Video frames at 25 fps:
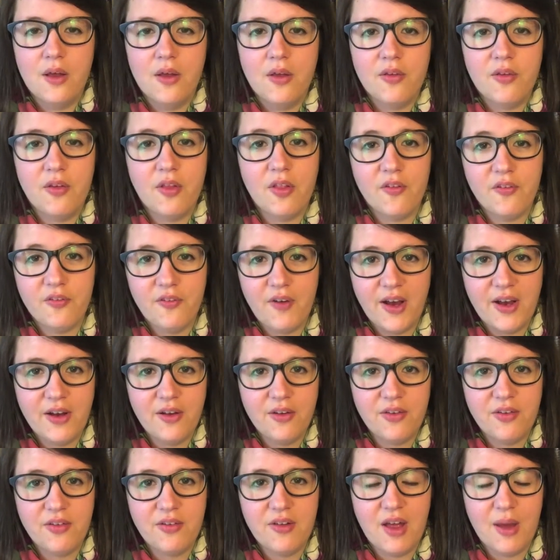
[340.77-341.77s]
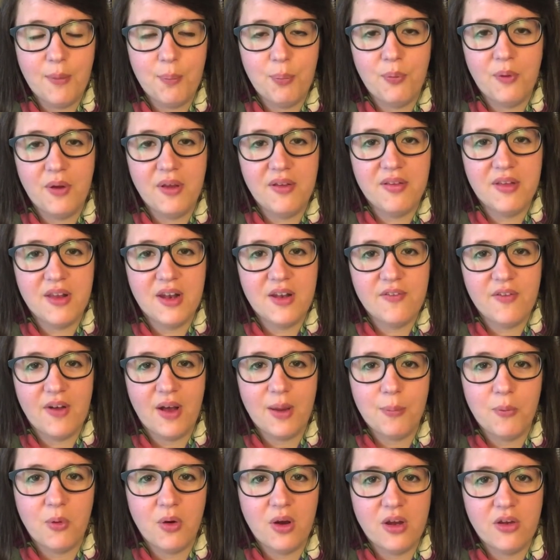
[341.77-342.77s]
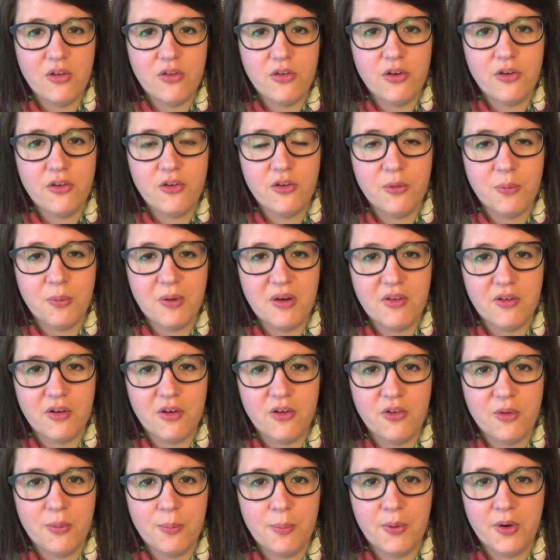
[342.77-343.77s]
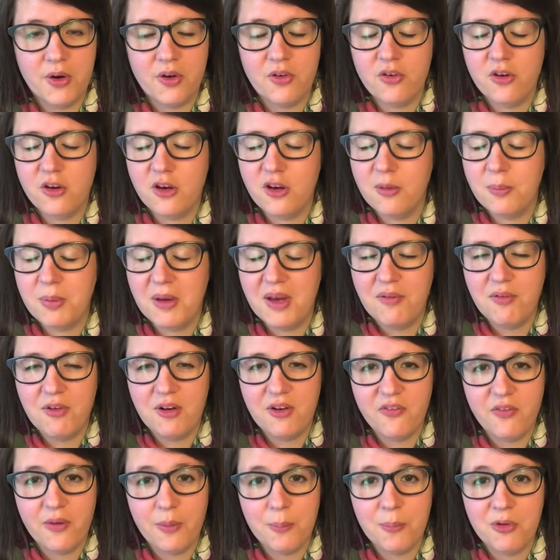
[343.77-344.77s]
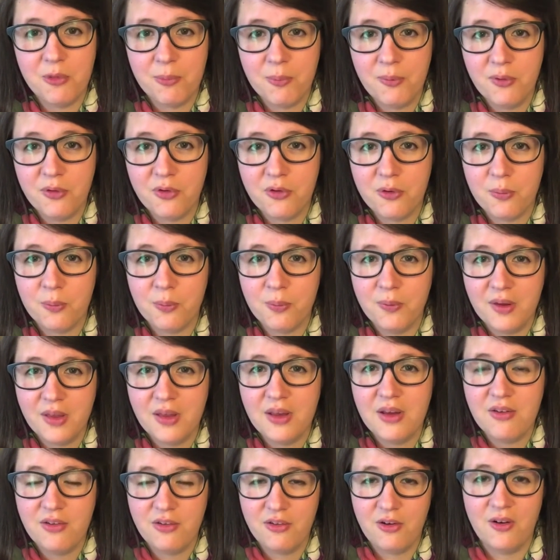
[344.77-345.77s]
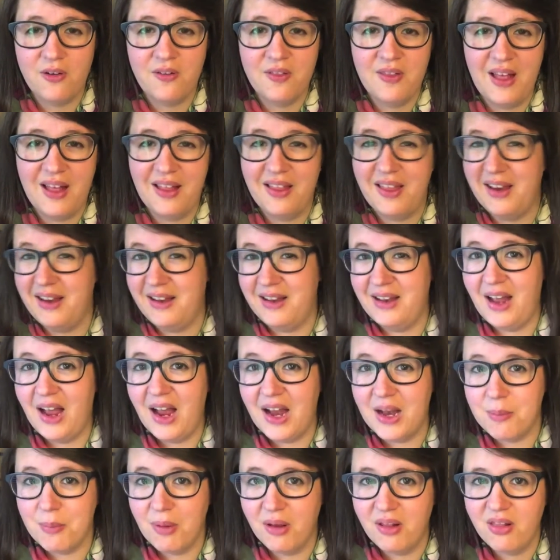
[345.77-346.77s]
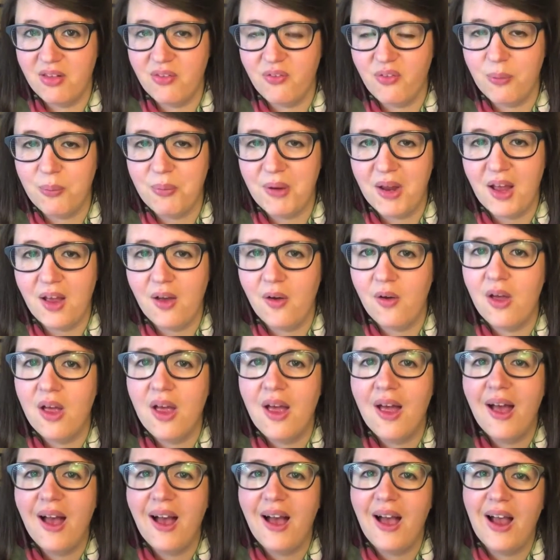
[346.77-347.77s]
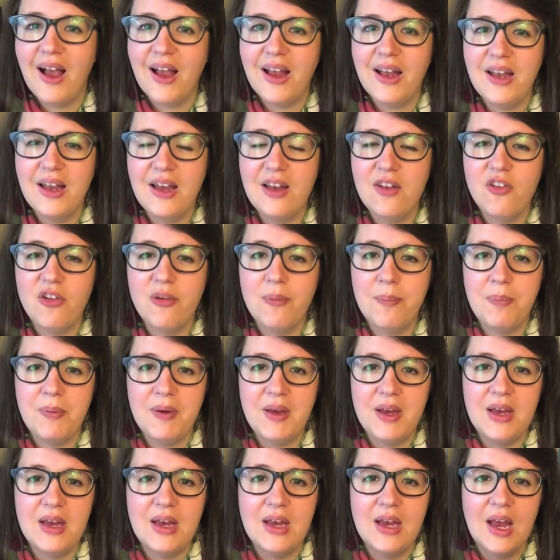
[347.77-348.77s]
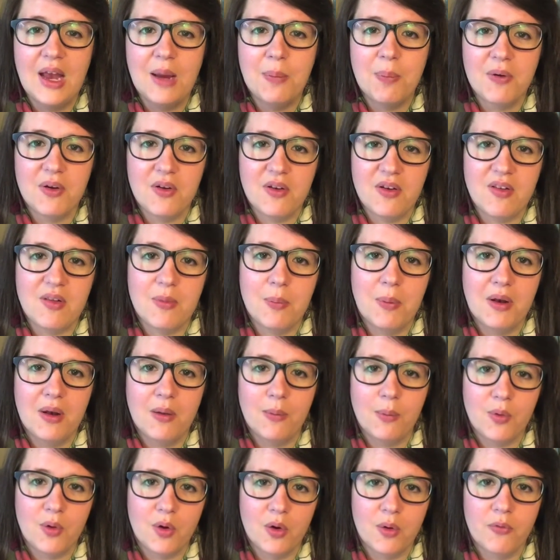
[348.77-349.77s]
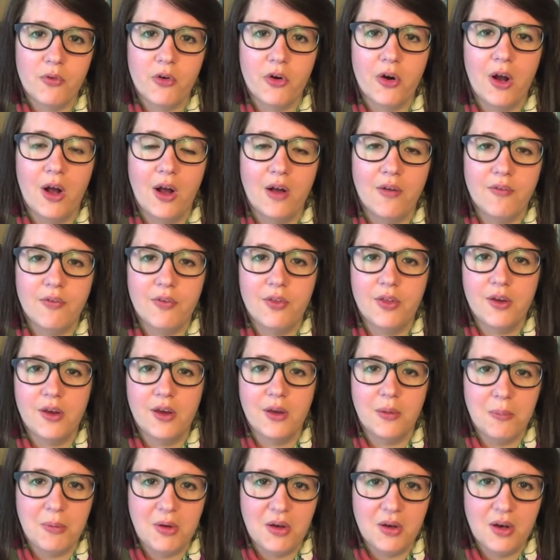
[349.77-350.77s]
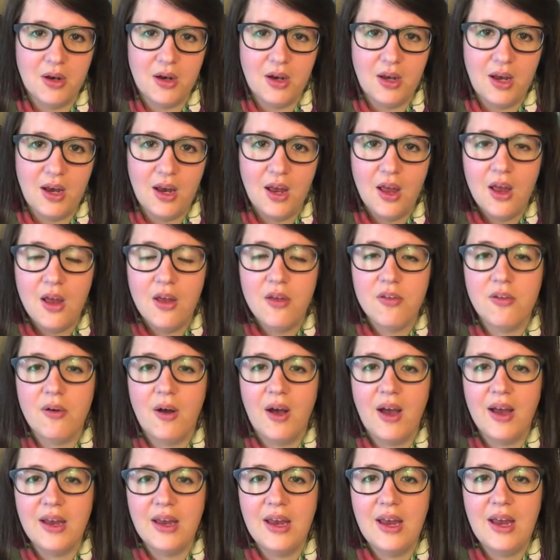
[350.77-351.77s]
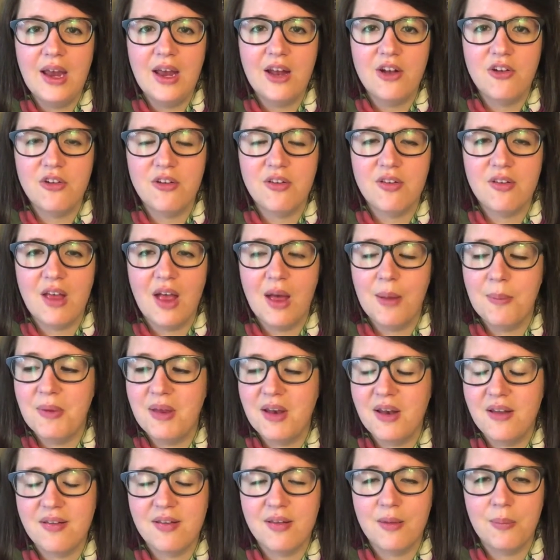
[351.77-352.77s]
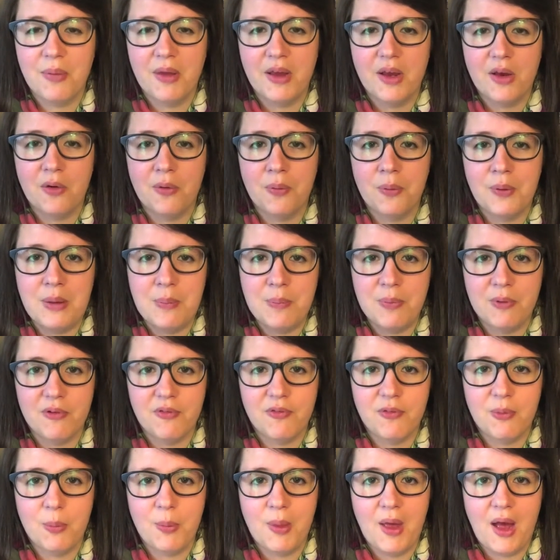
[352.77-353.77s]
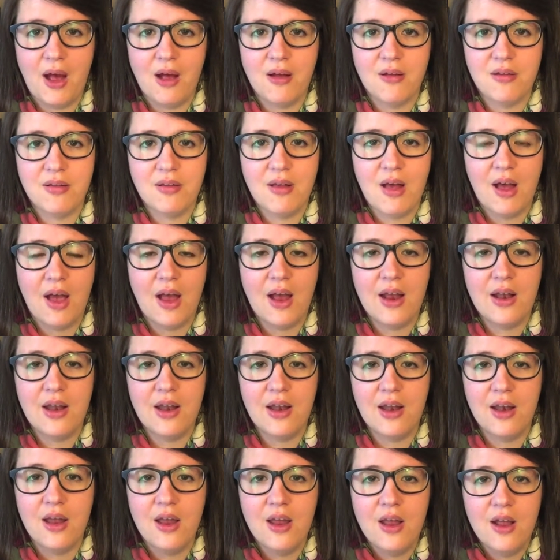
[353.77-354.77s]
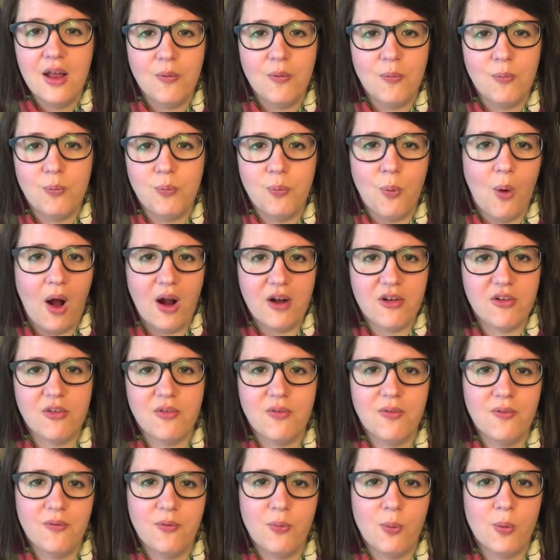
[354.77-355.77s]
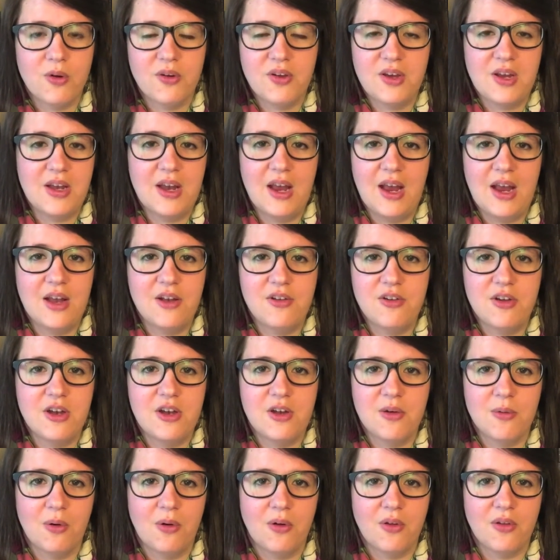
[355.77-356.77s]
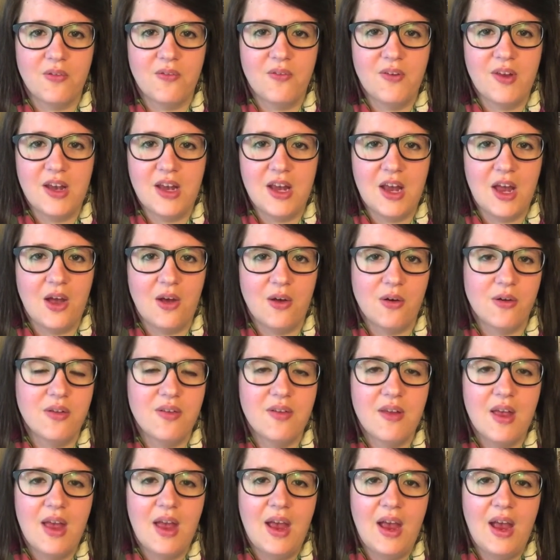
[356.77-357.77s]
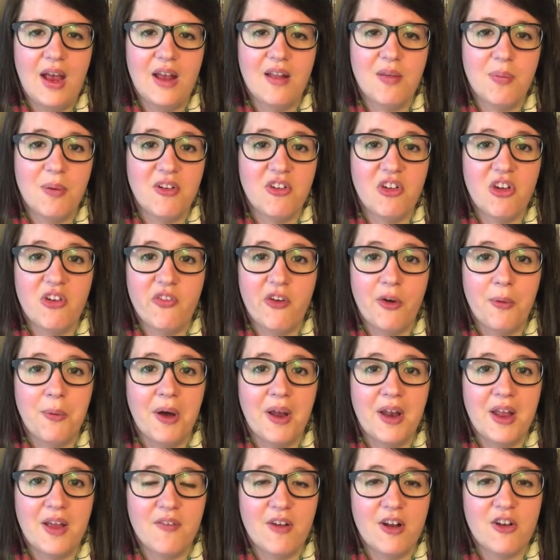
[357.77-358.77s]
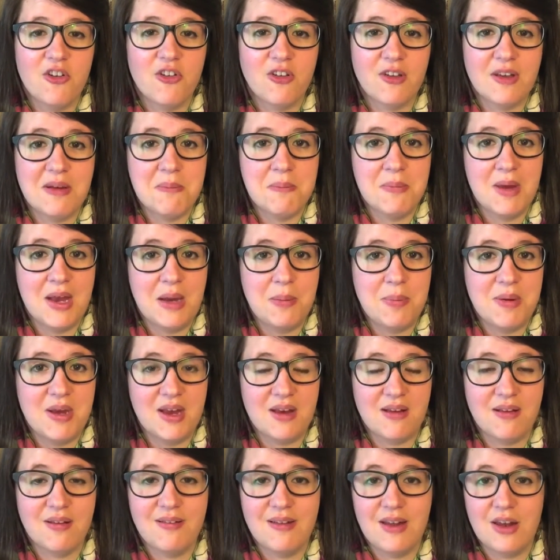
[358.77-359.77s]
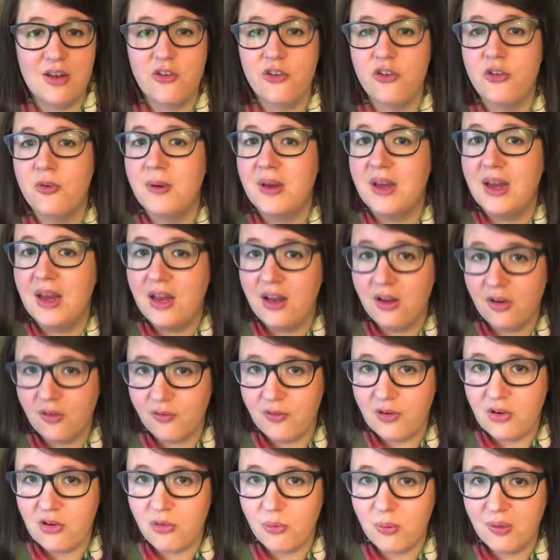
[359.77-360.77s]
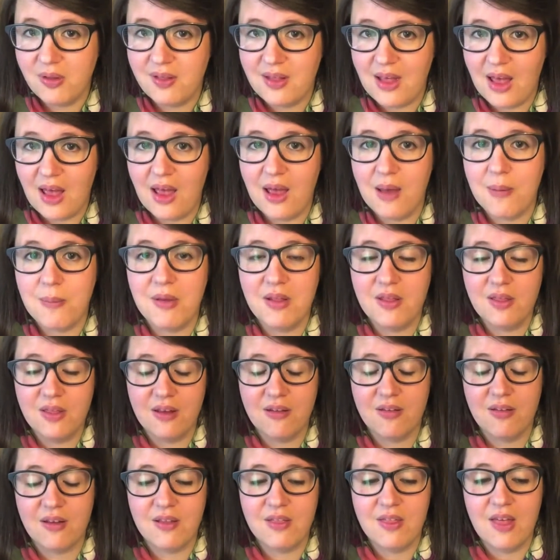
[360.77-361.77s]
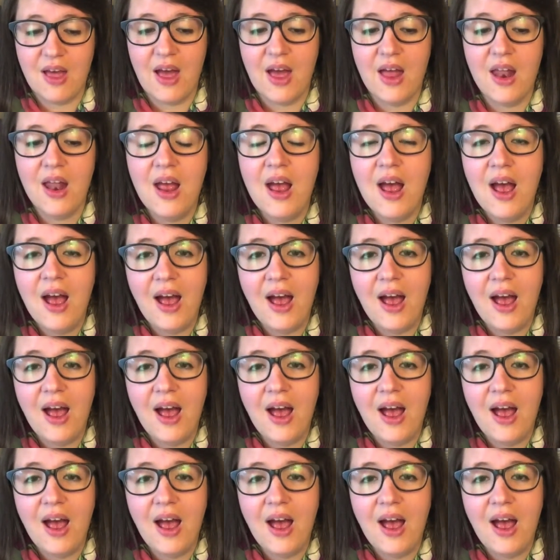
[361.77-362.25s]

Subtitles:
So the final step was that if I'm going to do research in BookTube, even if I'm supposed to really start that like 9 months from now, I need to be a participant observer of the community. So I can't just come in as some like creeper from the outside and watch 14 to 18-year-olds videos, especially if I want to eventually maybe extend to doing interviews with them and things like that.